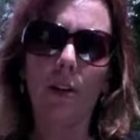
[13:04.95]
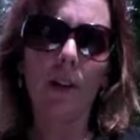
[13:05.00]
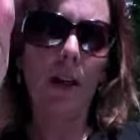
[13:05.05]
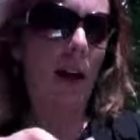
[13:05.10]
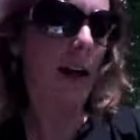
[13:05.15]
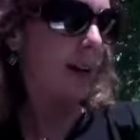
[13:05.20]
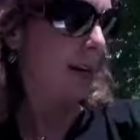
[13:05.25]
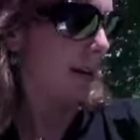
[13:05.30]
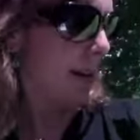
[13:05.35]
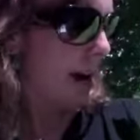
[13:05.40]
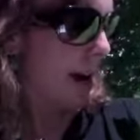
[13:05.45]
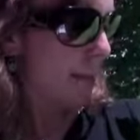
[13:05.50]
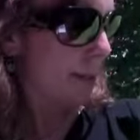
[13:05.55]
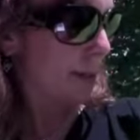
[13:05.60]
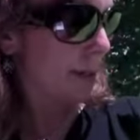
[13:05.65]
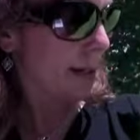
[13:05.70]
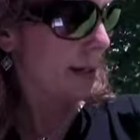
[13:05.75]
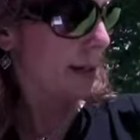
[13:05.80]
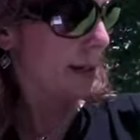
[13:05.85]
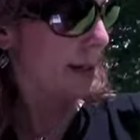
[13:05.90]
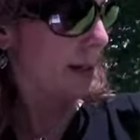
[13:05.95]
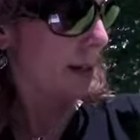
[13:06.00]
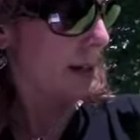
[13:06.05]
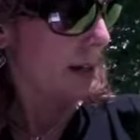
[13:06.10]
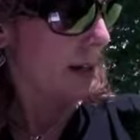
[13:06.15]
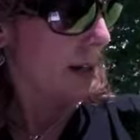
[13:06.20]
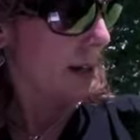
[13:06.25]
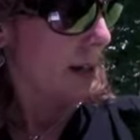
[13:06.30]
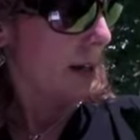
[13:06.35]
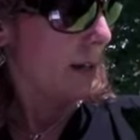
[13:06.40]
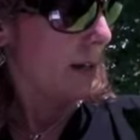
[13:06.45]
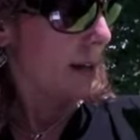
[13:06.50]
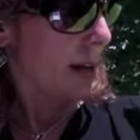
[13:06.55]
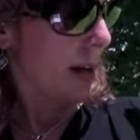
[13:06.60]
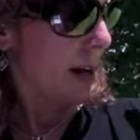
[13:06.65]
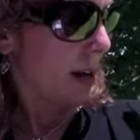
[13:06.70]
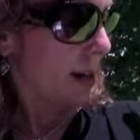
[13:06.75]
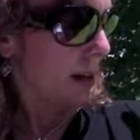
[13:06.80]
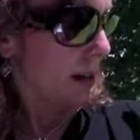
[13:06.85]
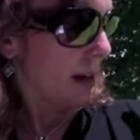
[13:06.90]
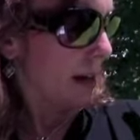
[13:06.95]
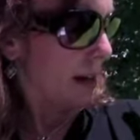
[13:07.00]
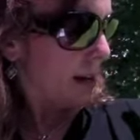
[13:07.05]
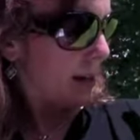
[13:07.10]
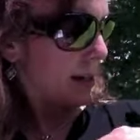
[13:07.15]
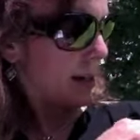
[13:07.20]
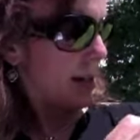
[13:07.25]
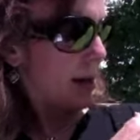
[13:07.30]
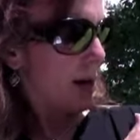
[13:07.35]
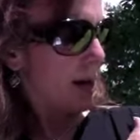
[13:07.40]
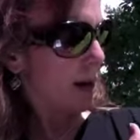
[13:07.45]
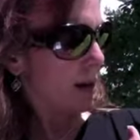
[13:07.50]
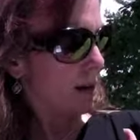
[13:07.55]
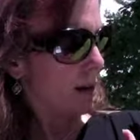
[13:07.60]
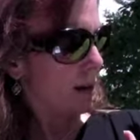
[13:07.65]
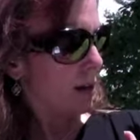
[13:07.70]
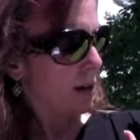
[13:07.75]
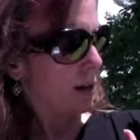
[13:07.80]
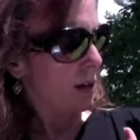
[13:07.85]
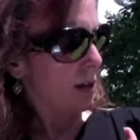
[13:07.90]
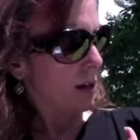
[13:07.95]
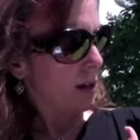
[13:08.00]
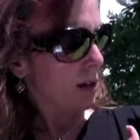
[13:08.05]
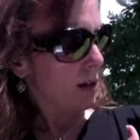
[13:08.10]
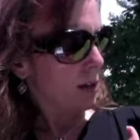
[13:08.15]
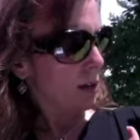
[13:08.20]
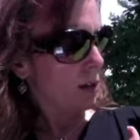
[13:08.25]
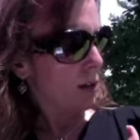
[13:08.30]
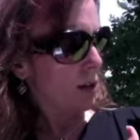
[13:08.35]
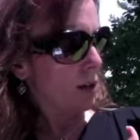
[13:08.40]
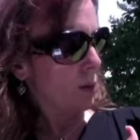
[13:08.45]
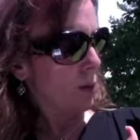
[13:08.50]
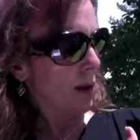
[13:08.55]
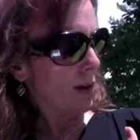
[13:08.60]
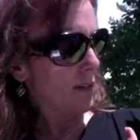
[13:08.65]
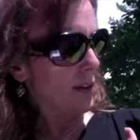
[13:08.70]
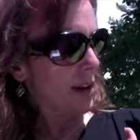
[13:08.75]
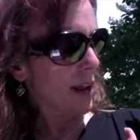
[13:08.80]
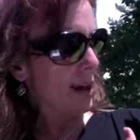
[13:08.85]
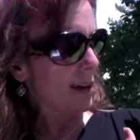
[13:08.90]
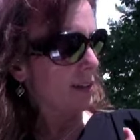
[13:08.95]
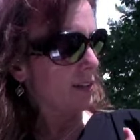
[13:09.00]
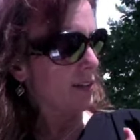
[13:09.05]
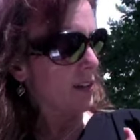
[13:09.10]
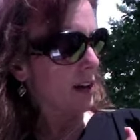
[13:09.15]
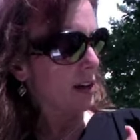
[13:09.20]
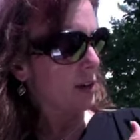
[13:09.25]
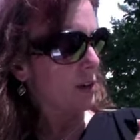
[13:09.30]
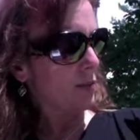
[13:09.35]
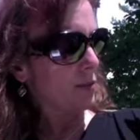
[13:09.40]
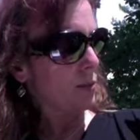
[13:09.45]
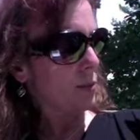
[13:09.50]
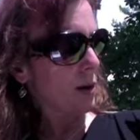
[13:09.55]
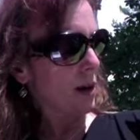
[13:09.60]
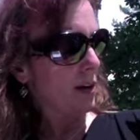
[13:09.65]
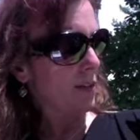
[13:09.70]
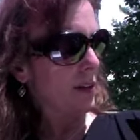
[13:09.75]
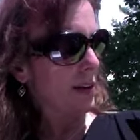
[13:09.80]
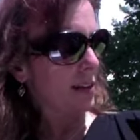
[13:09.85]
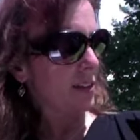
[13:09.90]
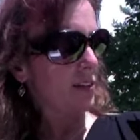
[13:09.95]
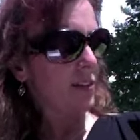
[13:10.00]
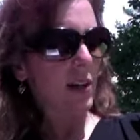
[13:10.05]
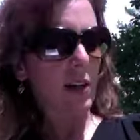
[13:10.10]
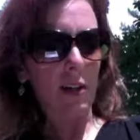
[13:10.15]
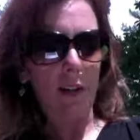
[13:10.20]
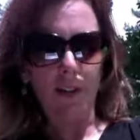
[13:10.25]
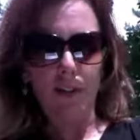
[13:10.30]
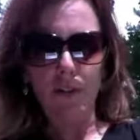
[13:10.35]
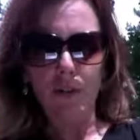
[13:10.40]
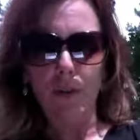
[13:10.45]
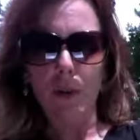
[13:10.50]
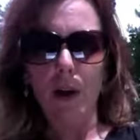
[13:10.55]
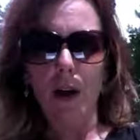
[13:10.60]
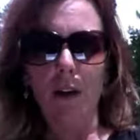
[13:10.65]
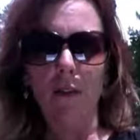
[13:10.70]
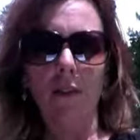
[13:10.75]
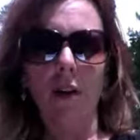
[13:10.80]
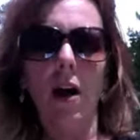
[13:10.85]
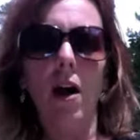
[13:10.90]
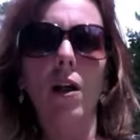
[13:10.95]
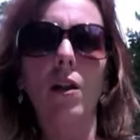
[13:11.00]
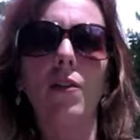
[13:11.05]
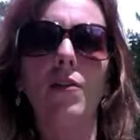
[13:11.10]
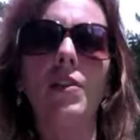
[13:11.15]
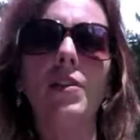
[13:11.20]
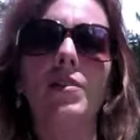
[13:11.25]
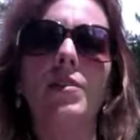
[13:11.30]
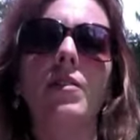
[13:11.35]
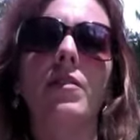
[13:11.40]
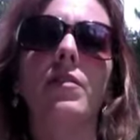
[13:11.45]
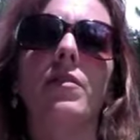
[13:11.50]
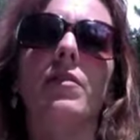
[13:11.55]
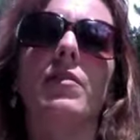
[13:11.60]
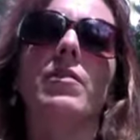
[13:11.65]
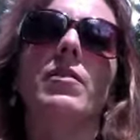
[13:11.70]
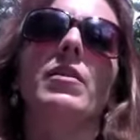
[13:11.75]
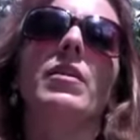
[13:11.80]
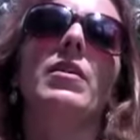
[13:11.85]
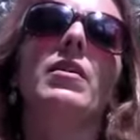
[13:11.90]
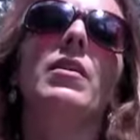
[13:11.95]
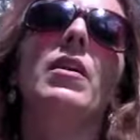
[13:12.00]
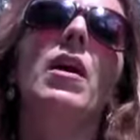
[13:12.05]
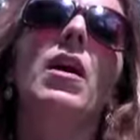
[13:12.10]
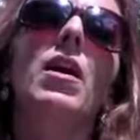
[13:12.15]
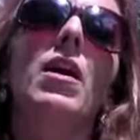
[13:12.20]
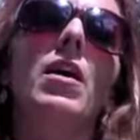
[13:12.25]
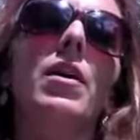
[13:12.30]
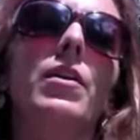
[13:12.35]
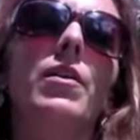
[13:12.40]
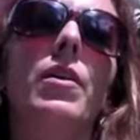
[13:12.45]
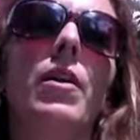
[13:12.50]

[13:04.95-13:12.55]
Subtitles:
line happening. Okay, and again, look, we have an x value of 12, x value of 12. All of this is on